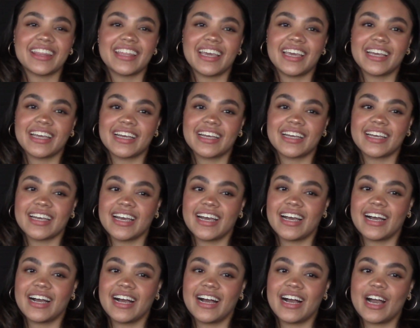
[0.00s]
think
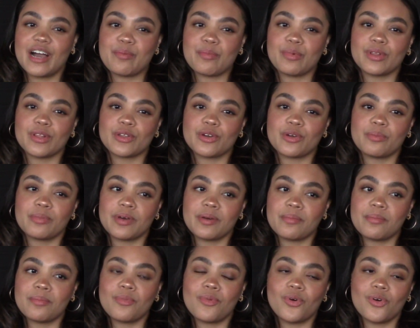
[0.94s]
I'm a little
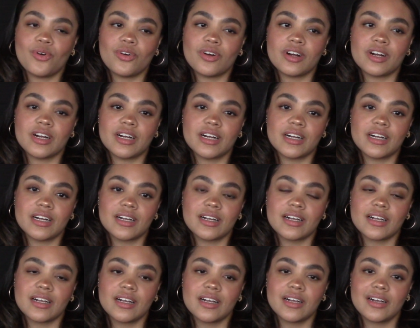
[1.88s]
bit more
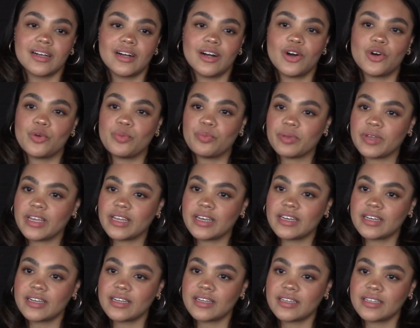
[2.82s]

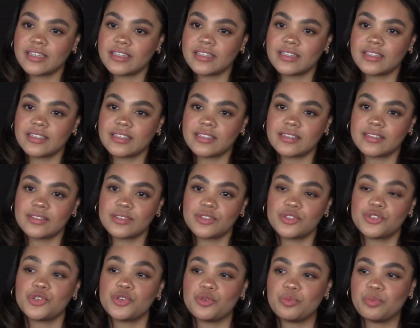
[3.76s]
open
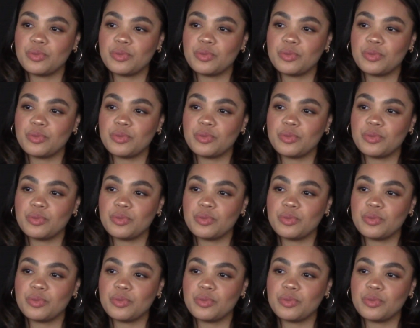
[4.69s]
to